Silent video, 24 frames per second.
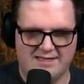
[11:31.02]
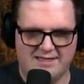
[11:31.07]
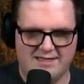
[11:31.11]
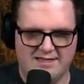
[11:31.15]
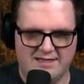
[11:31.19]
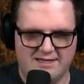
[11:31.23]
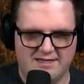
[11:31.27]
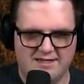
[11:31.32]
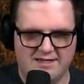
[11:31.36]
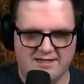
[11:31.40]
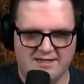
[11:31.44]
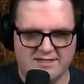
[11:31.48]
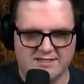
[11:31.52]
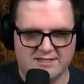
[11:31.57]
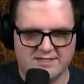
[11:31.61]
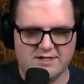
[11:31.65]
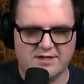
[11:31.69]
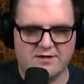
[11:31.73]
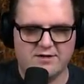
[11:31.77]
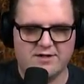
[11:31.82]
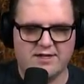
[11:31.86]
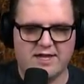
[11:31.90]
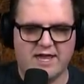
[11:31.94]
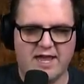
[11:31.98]
So you All
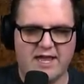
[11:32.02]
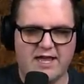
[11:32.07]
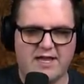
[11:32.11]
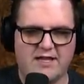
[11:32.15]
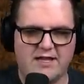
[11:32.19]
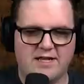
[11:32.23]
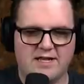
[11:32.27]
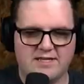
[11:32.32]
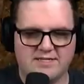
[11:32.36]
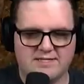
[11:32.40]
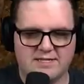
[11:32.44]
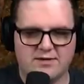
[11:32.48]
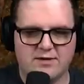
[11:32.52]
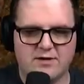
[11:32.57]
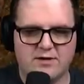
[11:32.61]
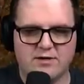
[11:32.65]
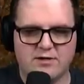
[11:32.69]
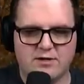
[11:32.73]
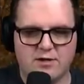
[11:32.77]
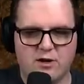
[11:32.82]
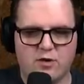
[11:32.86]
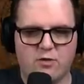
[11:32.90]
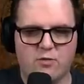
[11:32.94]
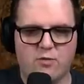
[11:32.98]
can't. Right. Is there no
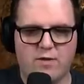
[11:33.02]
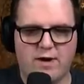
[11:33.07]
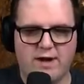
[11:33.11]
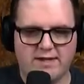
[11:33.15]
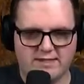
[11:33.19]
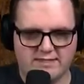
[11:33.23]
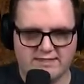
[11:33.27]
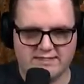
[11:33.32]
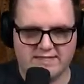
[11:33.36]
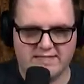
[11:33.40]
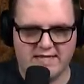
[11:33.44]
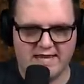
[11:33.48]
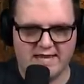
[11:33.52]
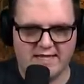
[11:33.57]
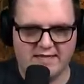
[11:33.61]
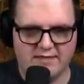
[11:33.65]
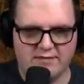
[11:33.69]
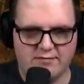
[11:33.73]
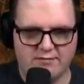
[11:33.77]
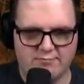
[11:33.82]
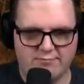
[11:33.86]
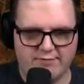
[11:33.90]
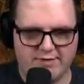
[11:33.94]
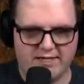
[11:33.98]
way to take the
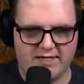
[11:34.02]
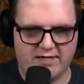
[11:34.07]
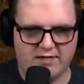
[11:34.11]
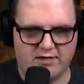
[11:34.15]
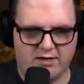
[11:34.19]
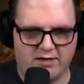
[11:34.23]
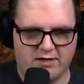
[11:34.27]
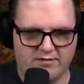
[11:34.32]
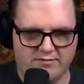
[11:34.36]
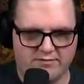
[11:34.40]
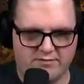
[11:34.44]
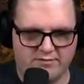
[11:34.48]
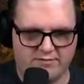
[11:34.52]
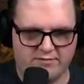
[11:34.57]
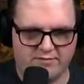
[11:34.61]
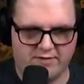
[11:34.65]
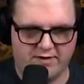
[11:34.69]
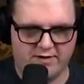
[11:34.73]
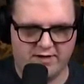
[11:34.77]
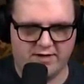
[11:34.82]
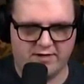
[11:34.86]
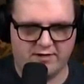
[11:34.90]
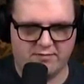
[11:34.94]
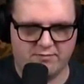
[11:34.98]
meat off the fire
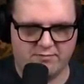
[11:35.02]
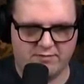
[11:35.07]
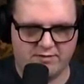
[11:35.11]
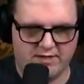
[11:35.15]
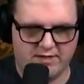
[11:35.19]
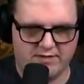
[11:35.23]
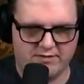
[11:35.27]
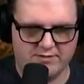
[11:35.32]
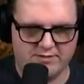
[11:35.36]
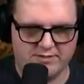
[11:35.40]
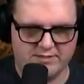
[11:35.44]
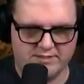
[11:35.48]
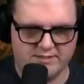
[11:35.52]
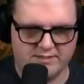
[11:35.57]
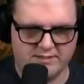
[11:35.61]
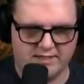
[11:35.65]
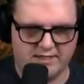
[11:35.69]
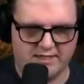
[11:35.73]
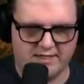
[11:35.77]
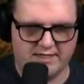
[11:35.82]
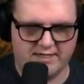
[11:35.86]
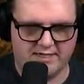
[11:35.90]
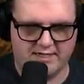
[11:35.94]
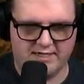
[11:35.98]
without just
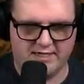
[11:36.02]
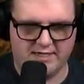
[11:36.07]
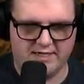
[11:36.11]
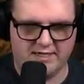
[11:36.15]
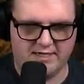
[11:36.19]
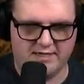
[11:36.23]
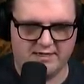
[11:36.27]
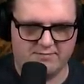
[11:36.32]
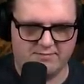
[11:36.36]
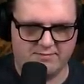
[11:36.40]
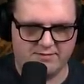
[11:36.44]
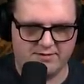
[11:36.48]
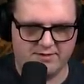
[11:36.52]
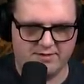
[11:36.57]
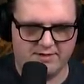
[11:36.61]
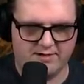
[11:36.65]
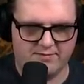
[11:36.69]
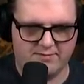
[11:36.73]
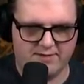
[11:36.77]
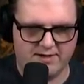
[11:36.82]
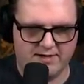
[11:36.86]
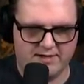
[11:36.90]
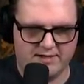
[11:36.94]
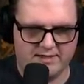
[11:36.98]
eating it
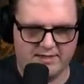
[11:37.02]
directly?